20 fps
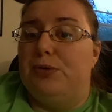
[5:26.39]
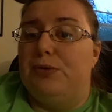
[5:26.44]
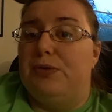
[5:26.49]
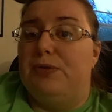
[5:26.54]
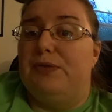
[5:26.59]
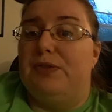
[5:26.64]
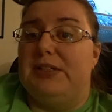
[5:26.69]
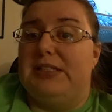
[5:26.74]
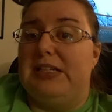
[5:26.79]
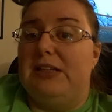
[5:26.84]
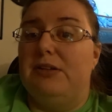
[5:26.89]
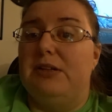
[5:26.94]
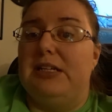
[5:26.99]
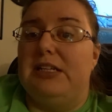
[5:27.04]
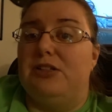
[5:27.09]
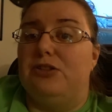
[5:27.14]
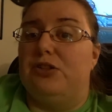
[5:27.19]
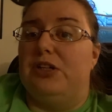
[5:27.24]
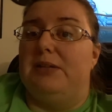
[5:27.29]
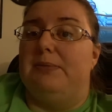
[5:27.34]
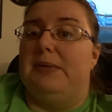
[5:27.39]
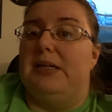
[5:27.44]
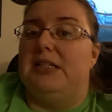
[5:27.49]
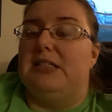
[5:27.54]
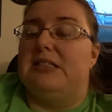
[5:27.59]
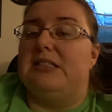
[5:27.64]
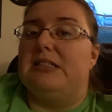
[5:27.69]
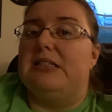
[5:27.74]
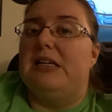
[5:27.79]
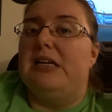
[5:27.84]
fertility
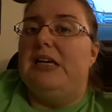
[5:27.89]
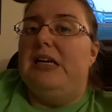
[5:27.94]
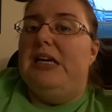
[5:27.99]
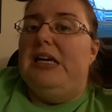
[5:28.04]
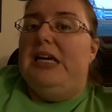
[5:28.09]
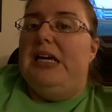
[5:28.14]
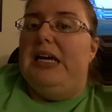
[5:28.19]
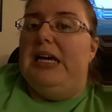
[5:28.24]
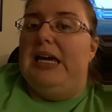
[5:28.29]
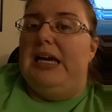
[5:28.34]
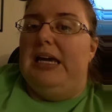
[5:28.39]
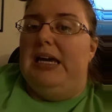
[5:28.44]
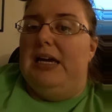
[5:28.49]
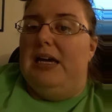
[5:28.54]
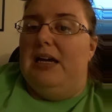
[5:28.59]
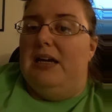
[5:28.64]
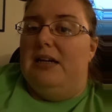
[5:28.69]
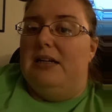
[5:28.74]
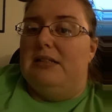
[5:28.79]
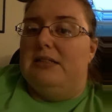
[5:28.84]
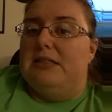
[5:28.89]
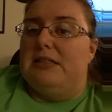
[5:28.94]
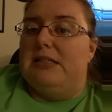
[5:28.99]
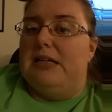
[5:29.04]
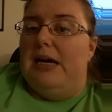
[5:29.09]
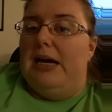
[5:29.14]
treatments, and